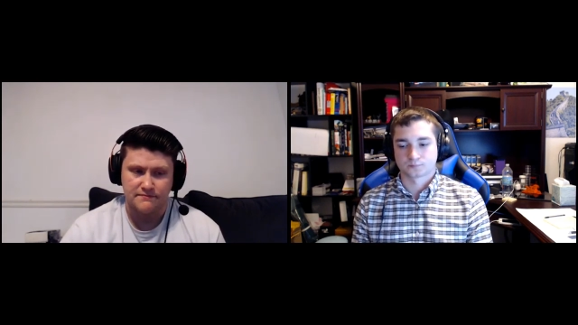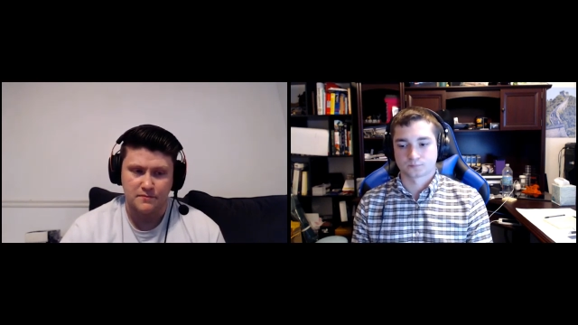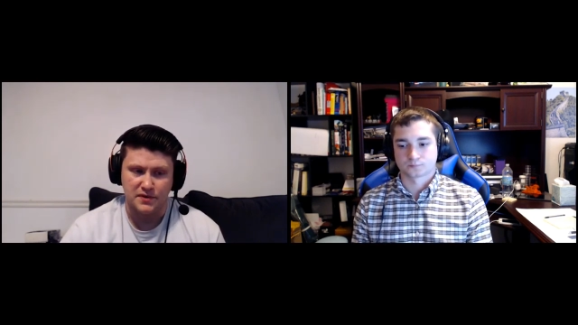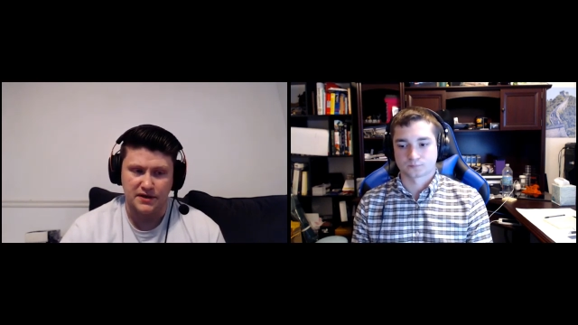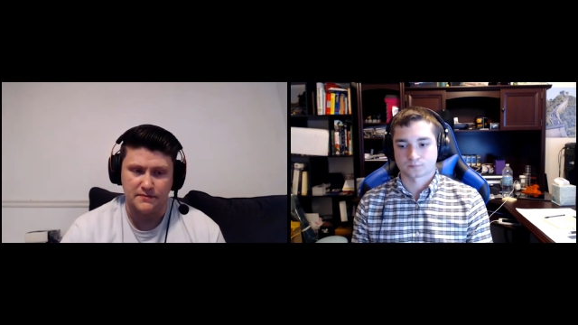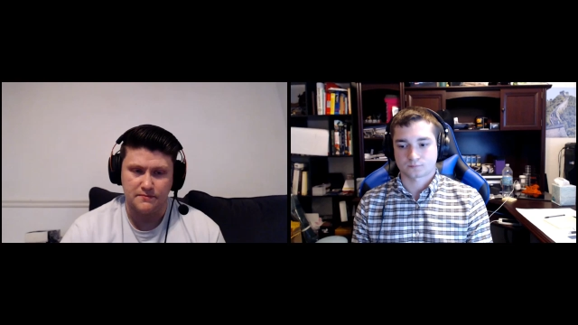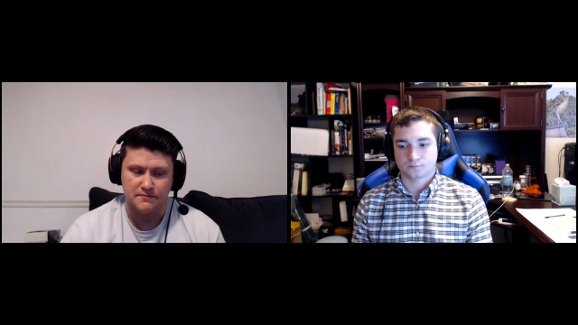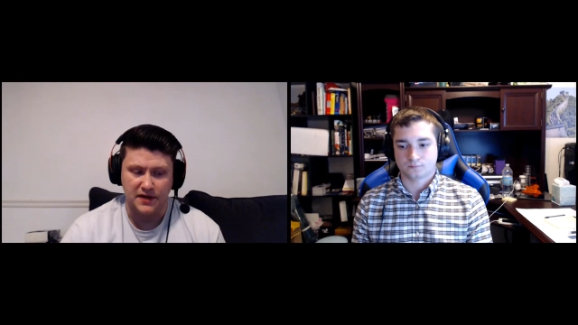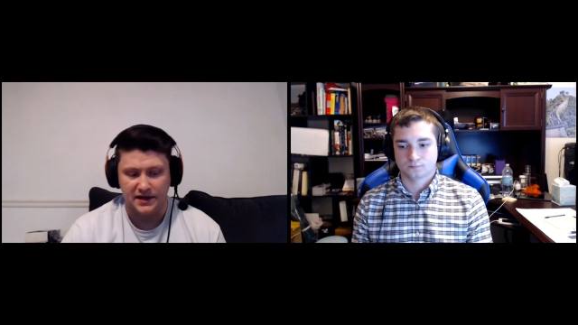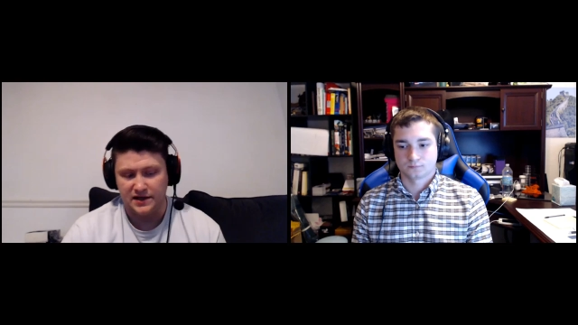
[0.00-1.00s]
Speaker 1: but
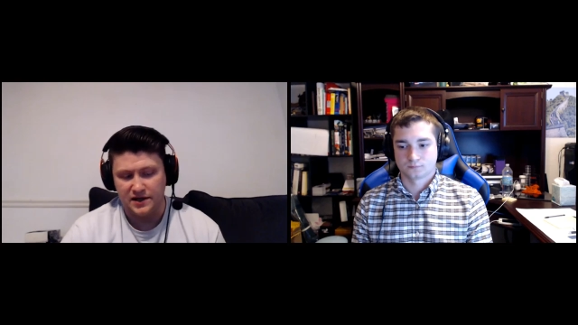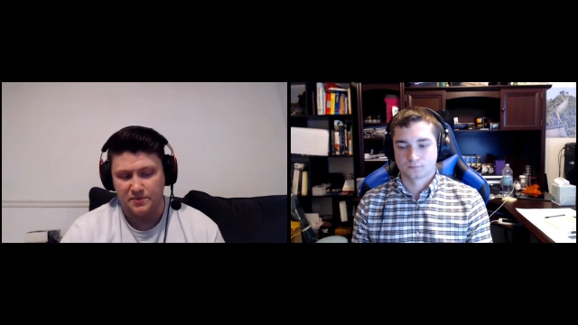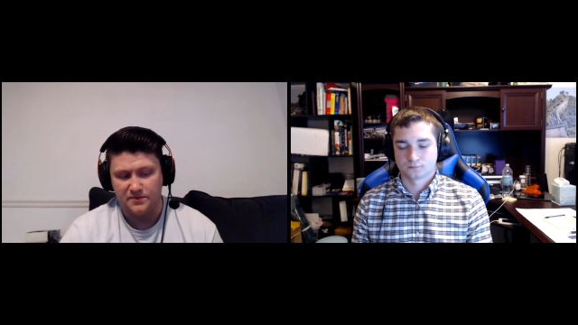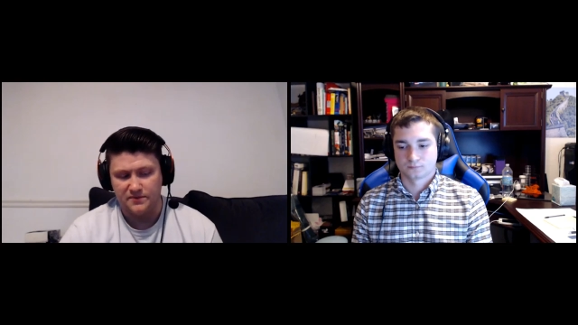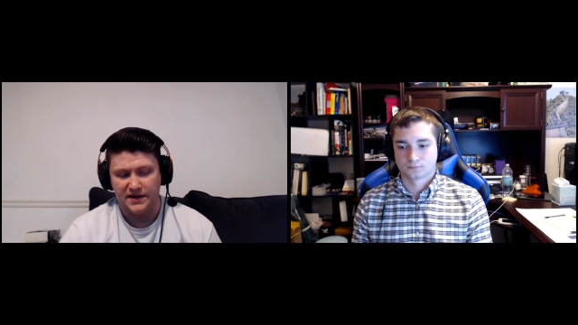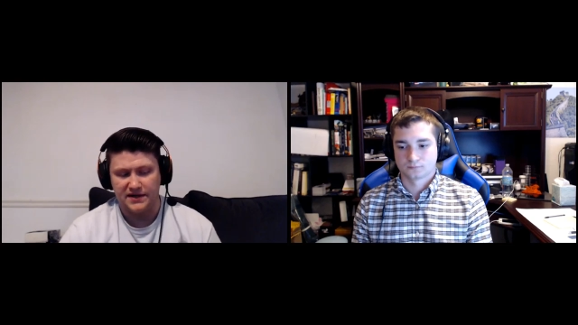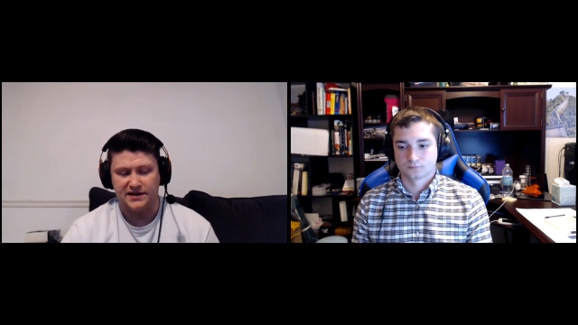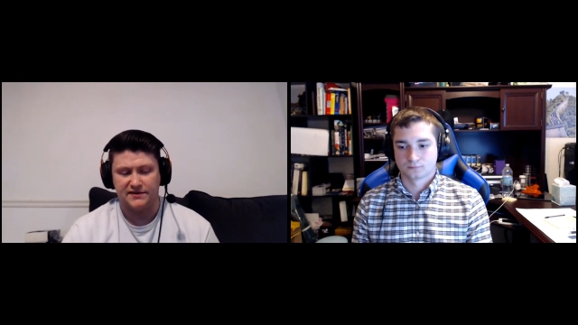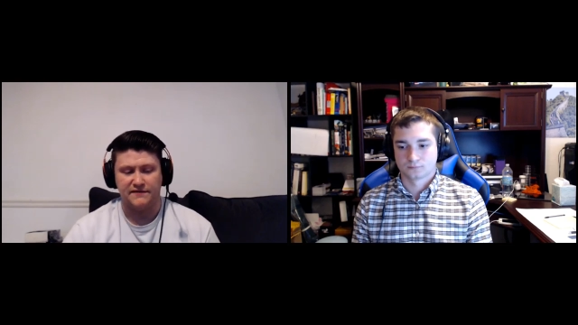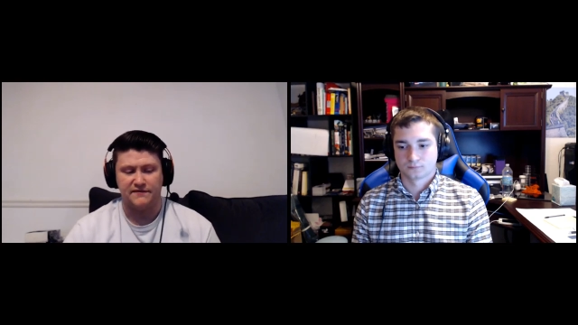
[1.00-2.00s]
yeah, he ended up edging
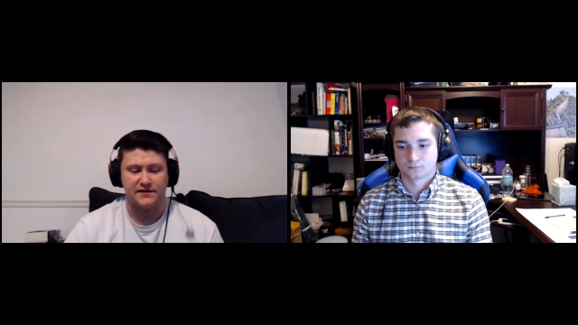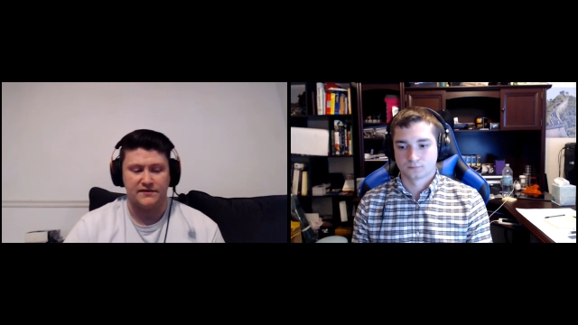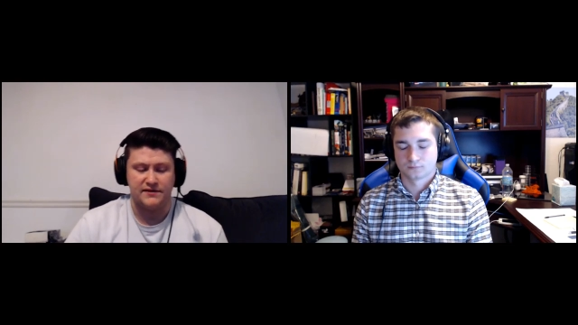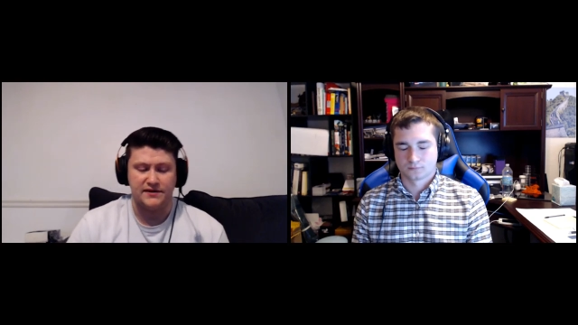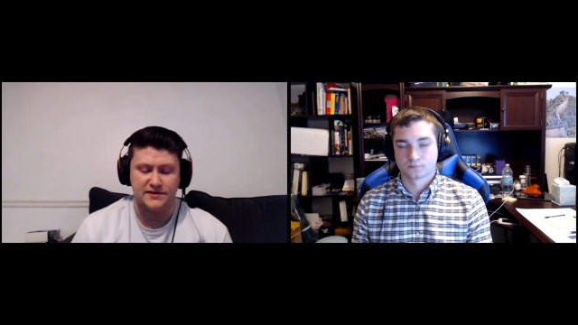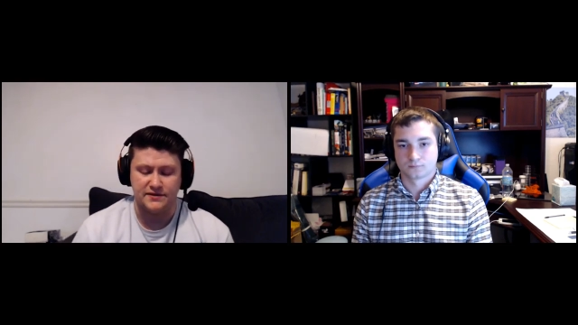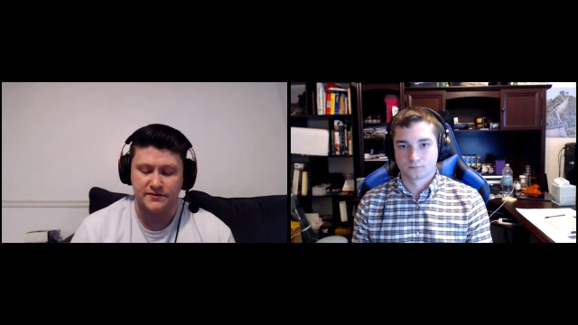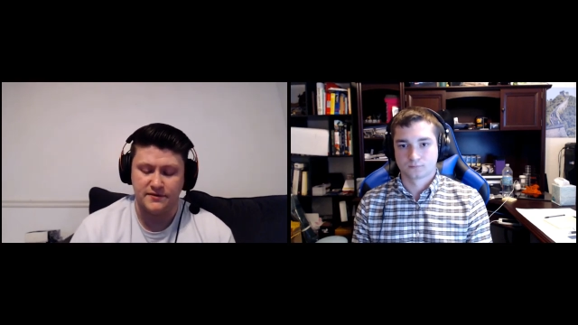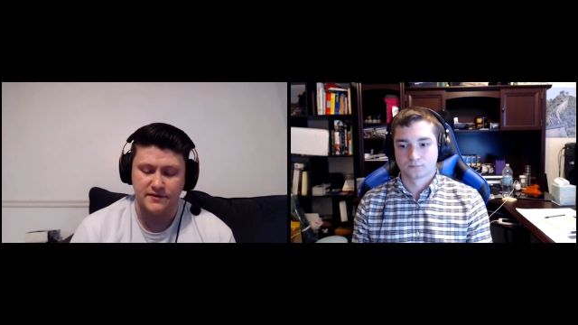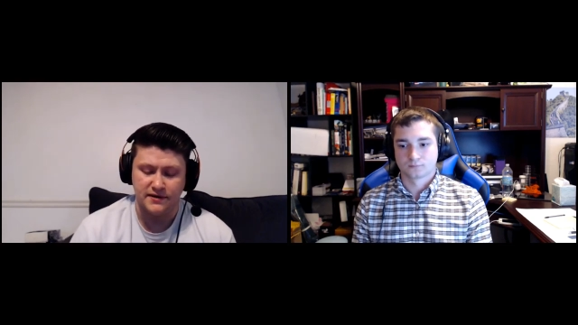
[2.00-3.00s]
out that victory. So
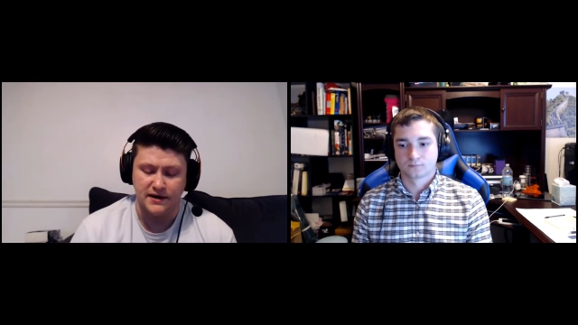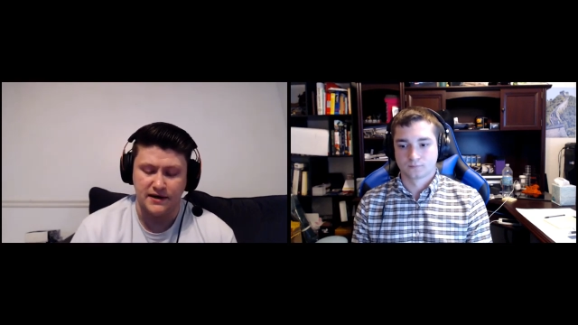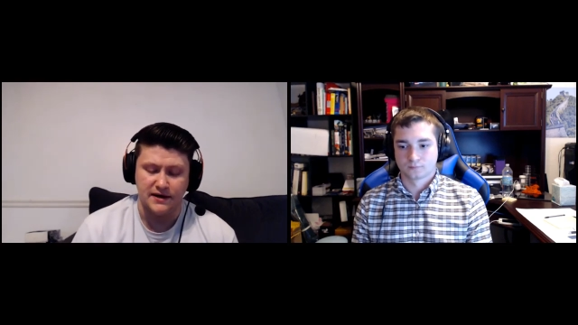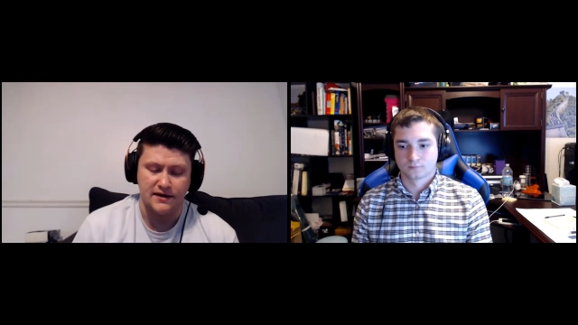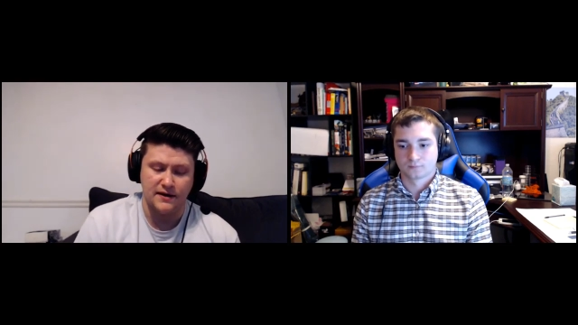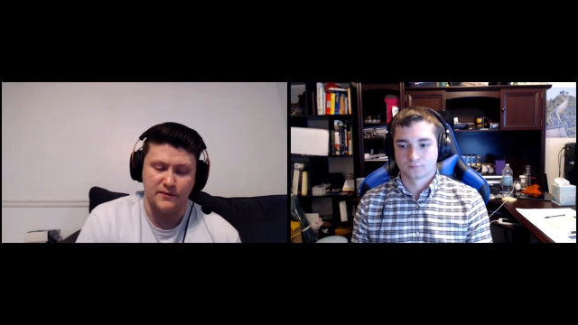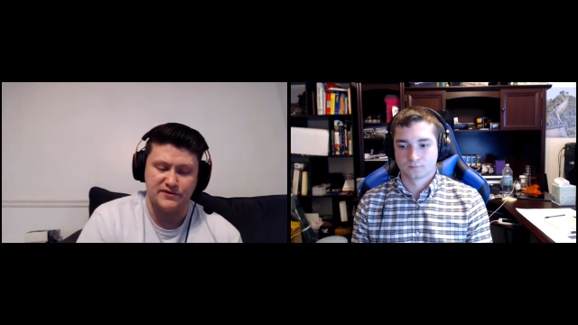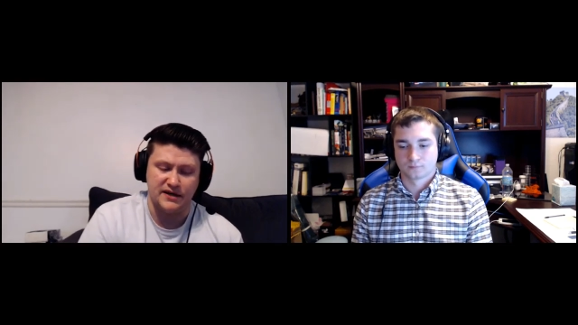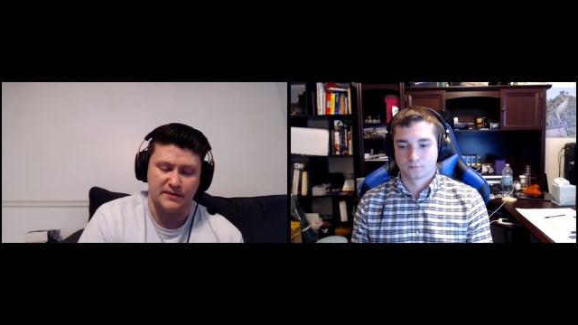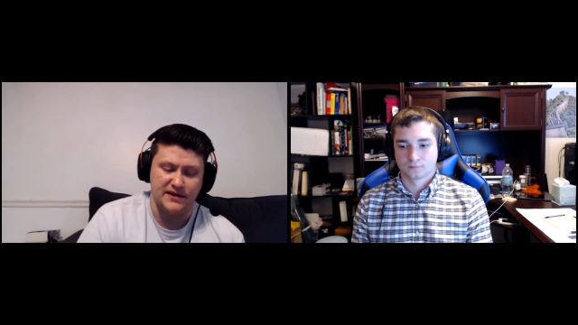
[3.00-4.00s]
uh, I would
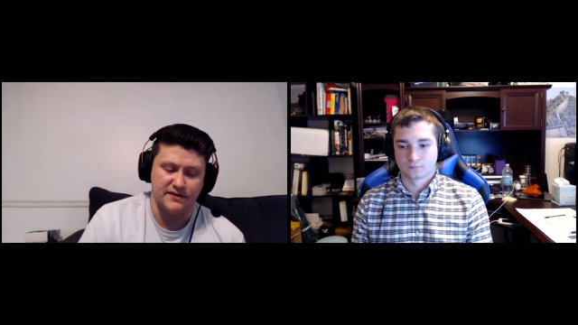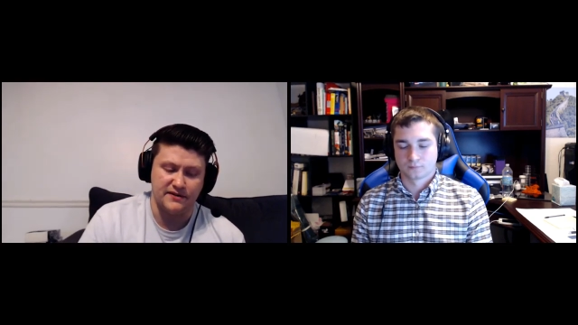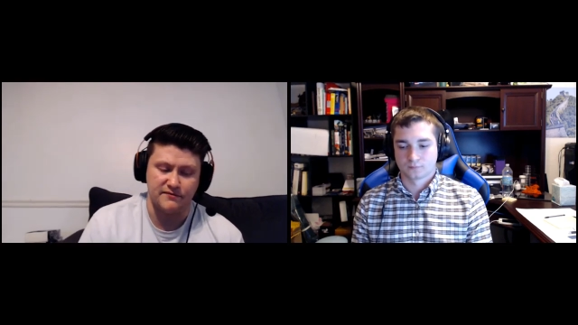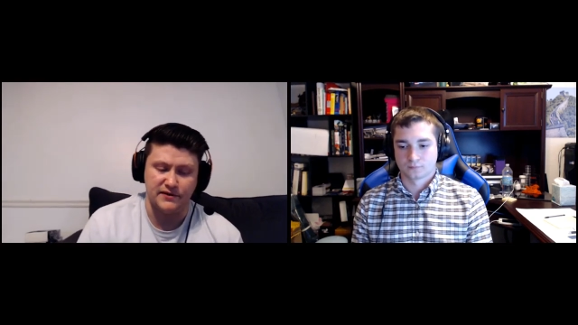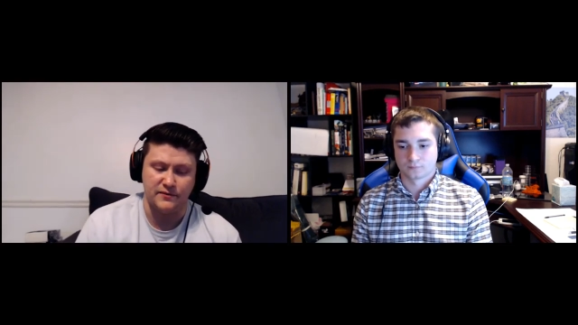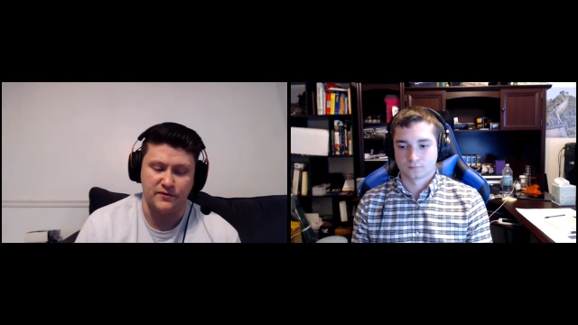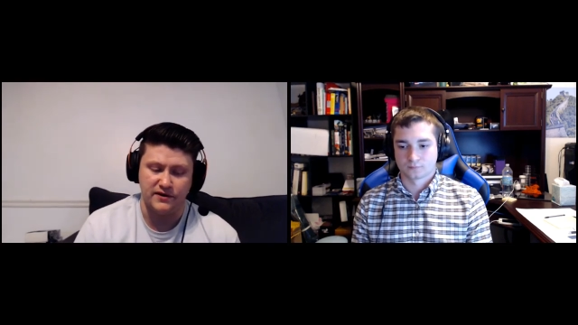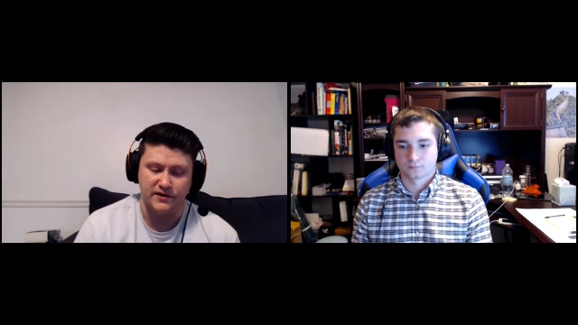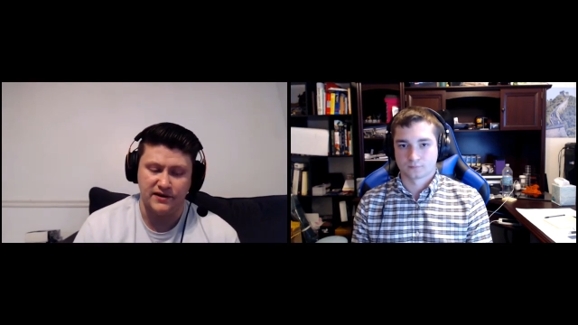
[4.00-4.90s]
drop down to three and one.